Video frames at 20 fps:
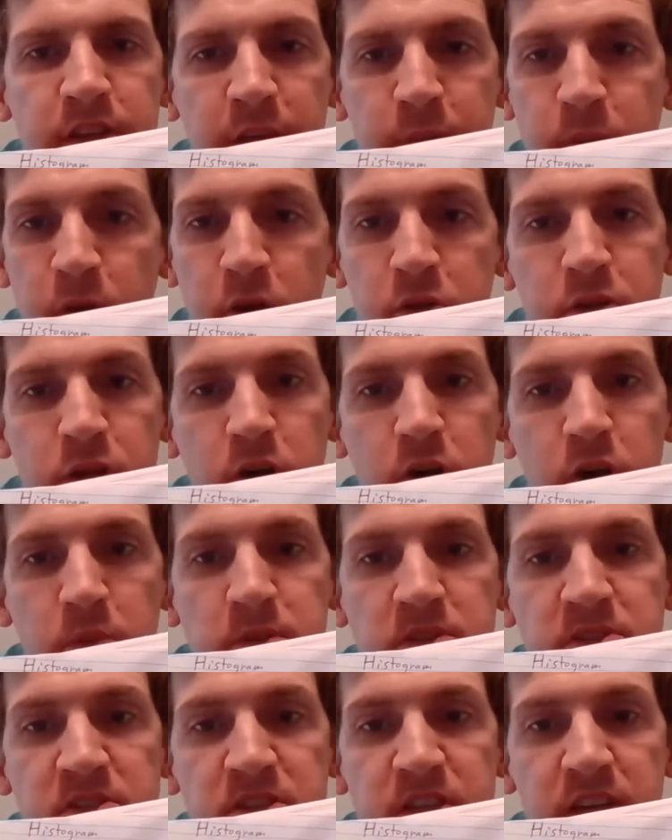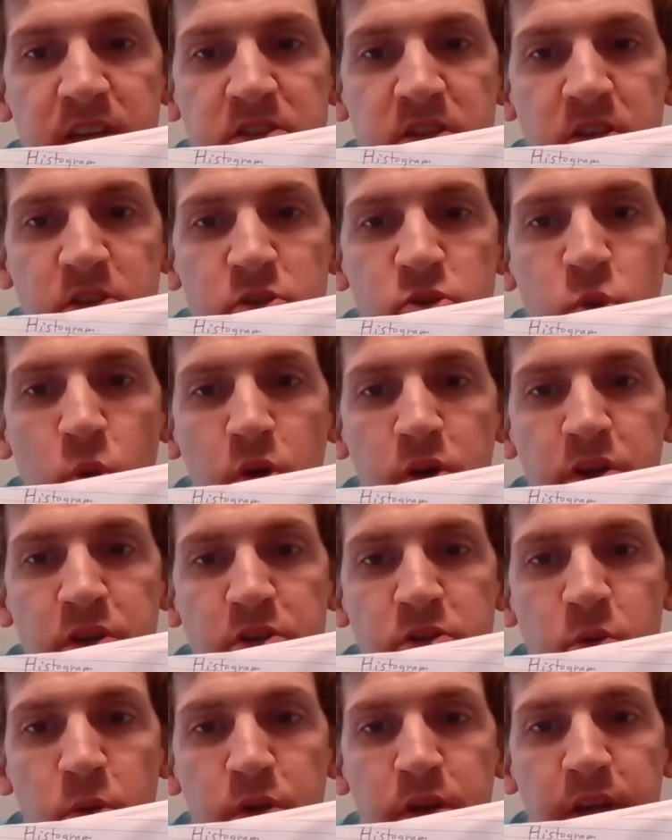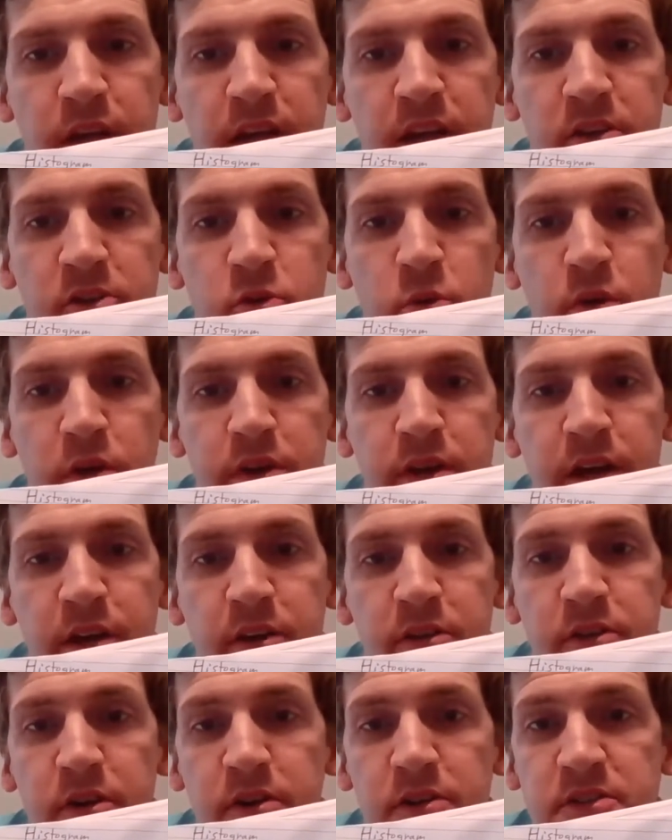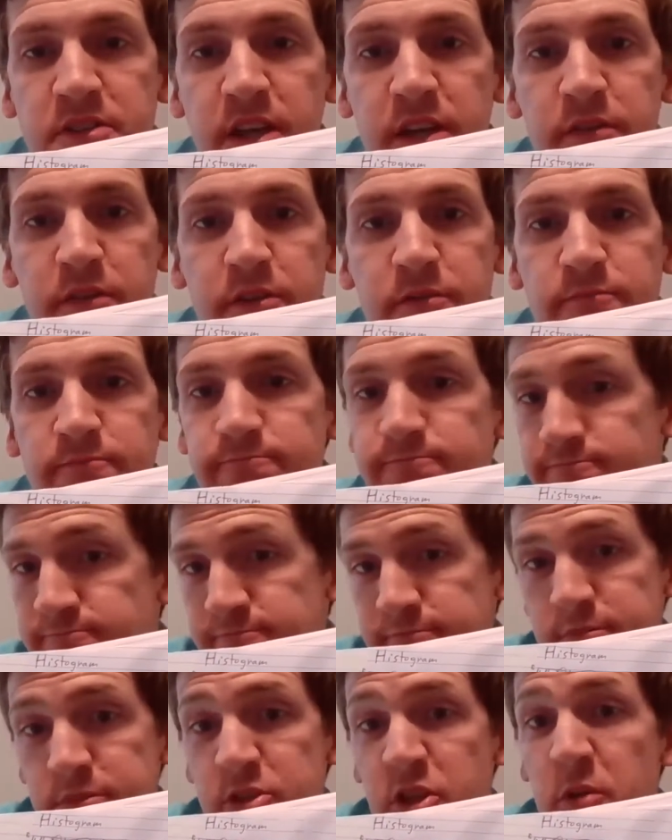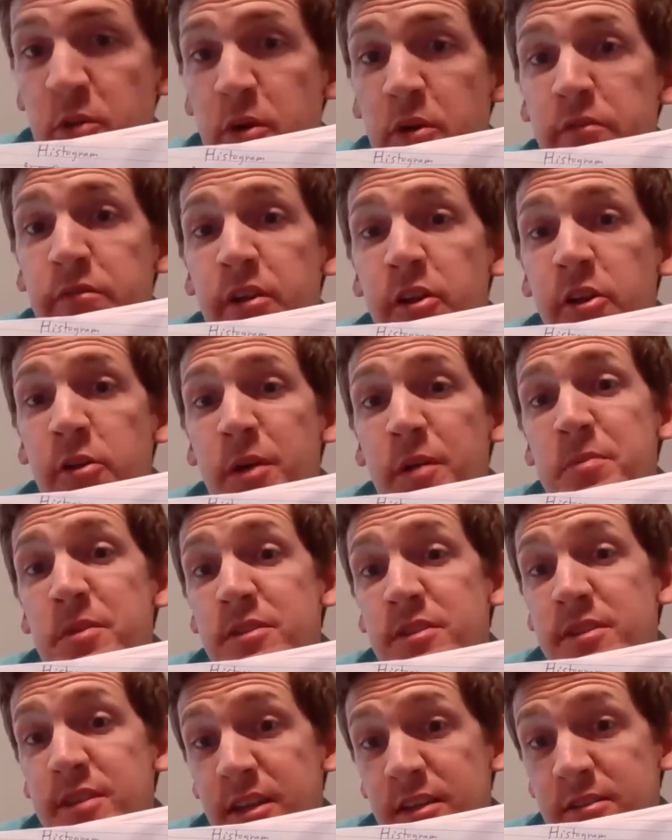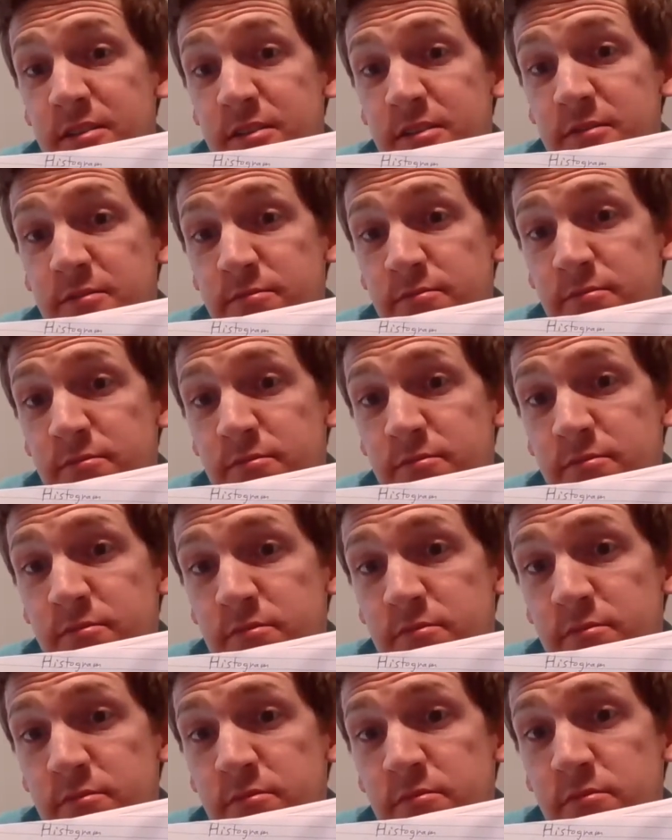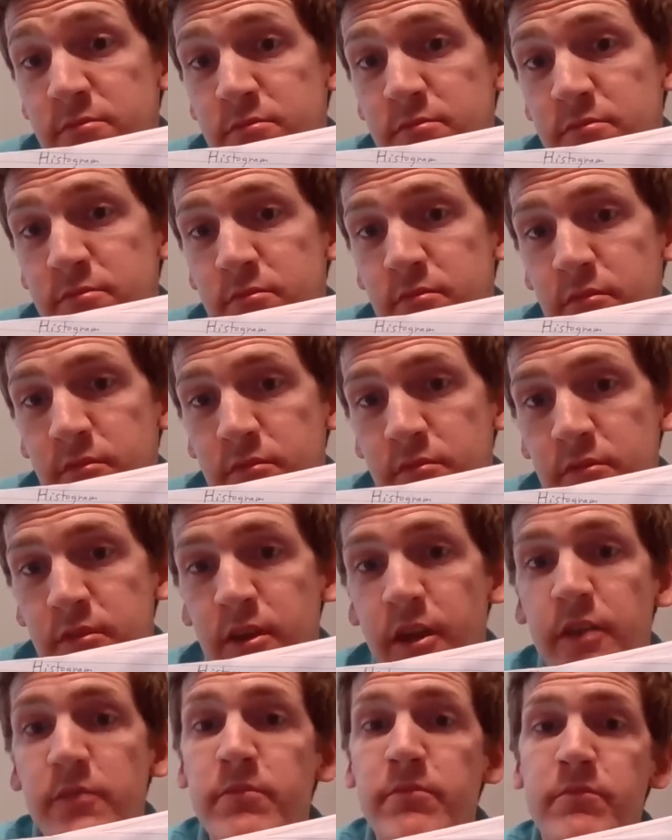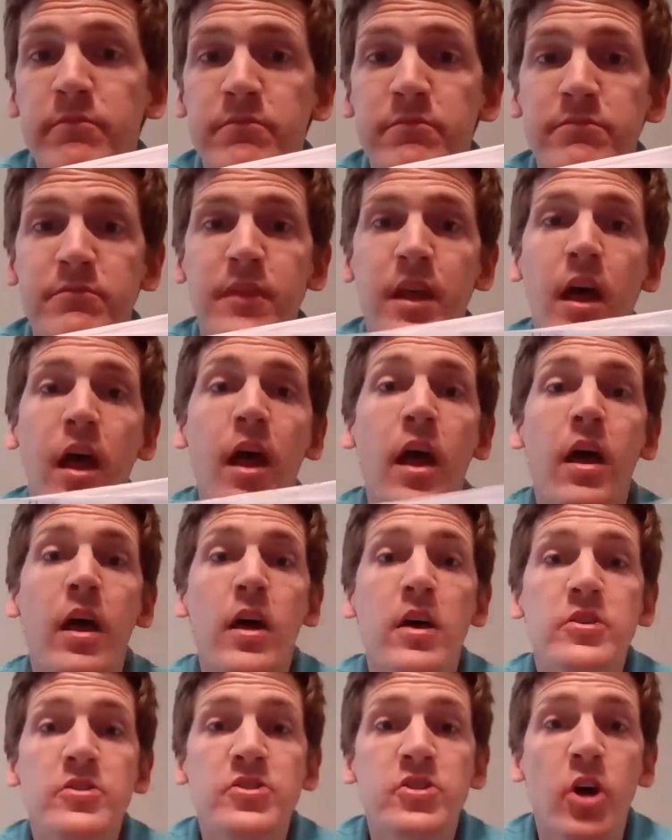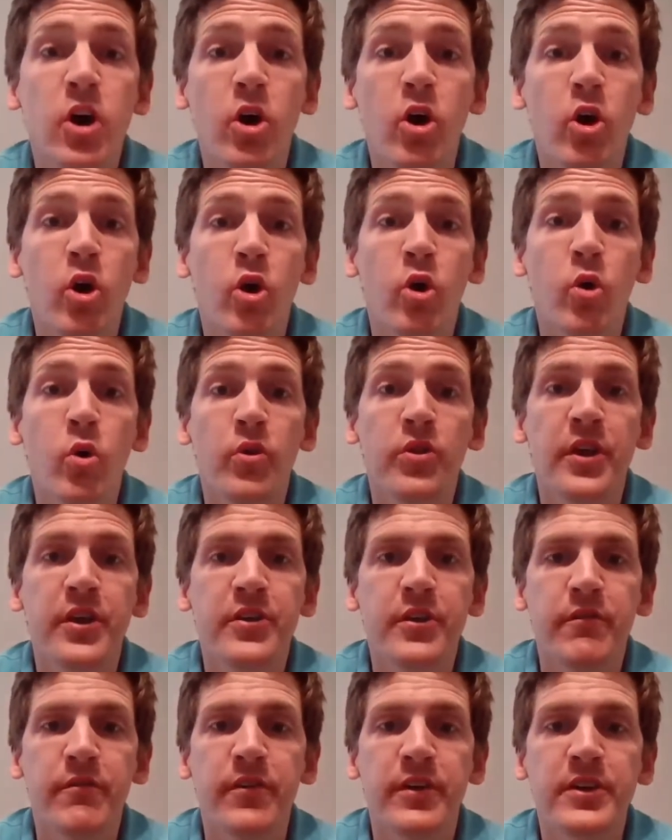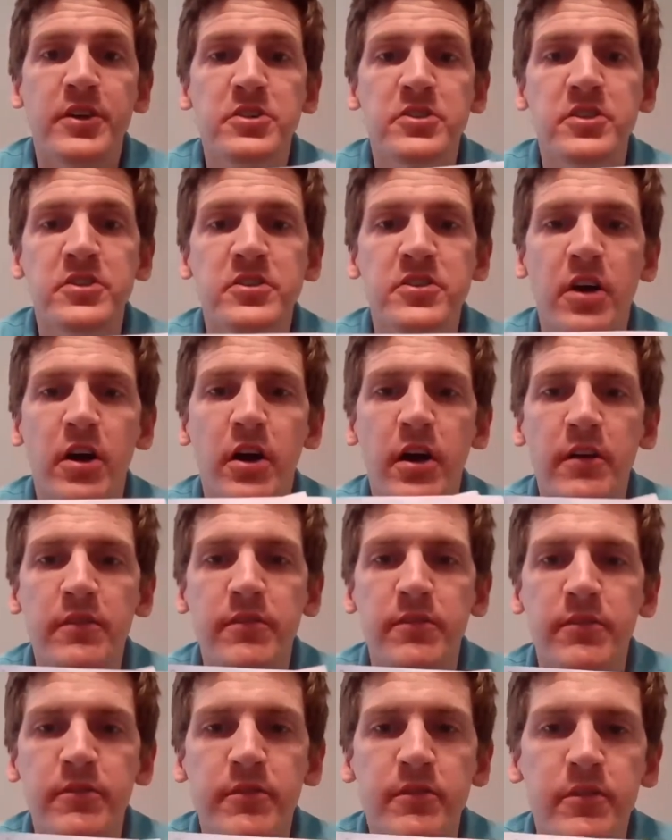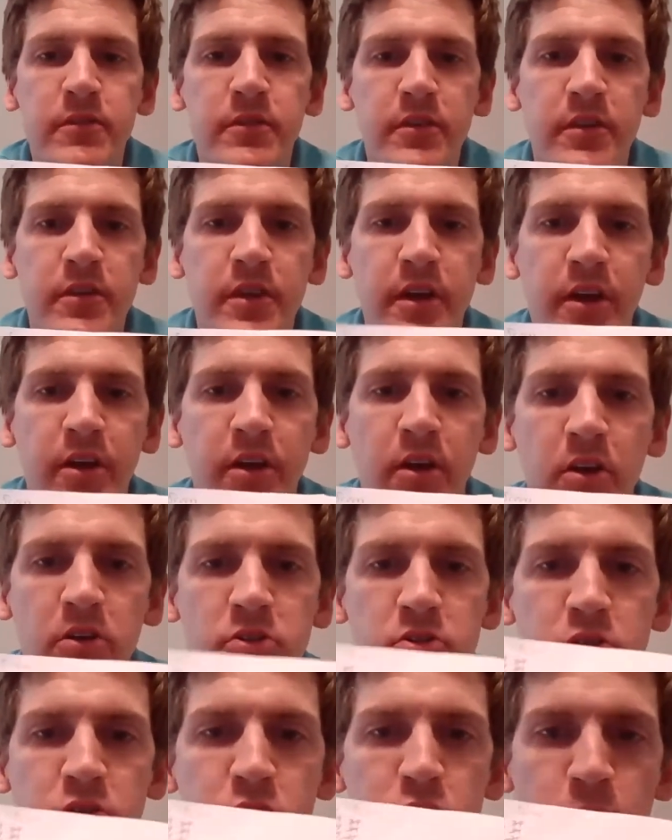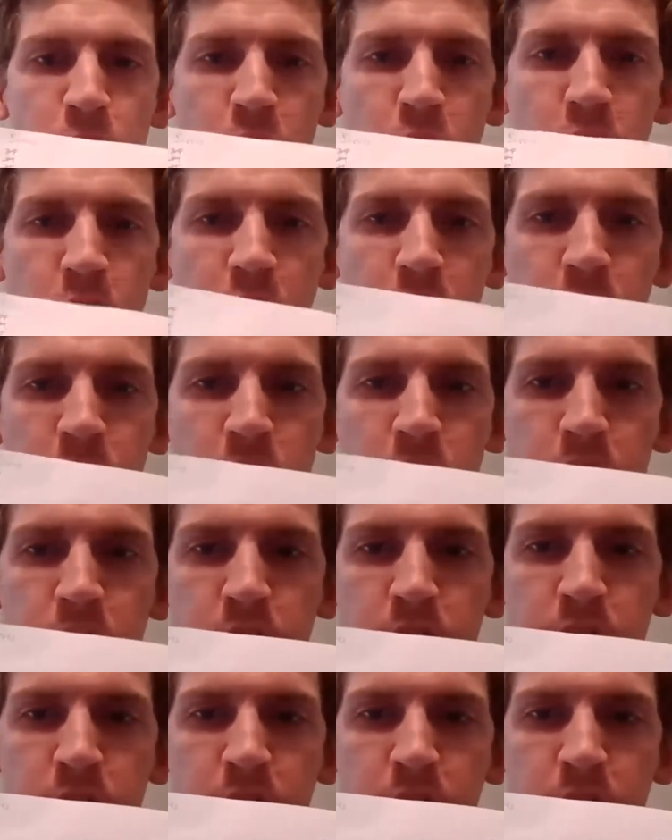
They both go up to 6 on 20 to 28 and 29 to 37. So I'm going to fill them up to 6. Okay. So then to finish this off, there are 2 more.